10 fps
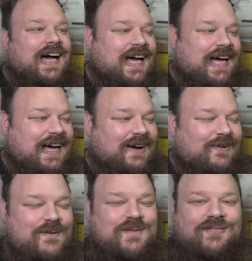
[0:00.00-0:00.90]

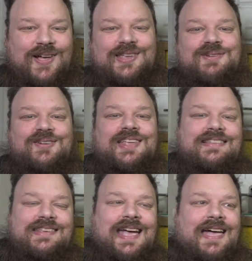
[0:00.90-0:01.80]
When we first moved
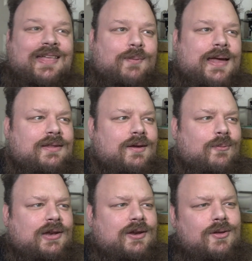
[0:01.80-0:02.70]
in together, we
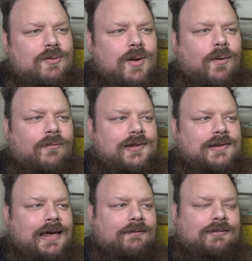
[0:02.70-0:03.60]
knew that we wanted
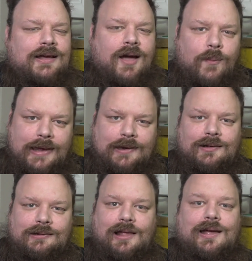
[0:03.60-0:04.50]
to have Lego in
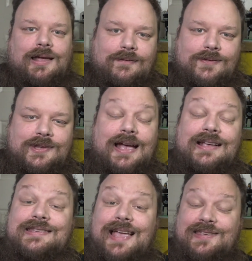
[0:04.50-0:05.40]
our lives,
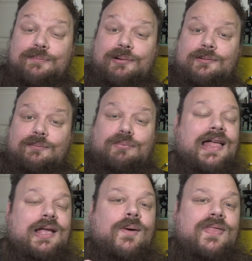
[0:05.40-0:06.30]
accessible,
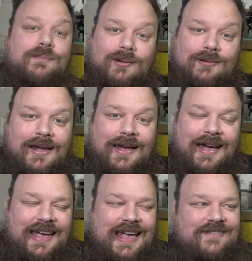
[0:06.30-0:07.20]
play-withable
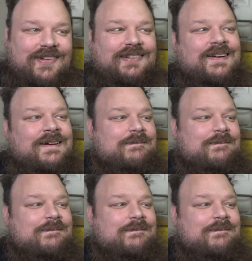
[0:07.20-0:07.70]
even.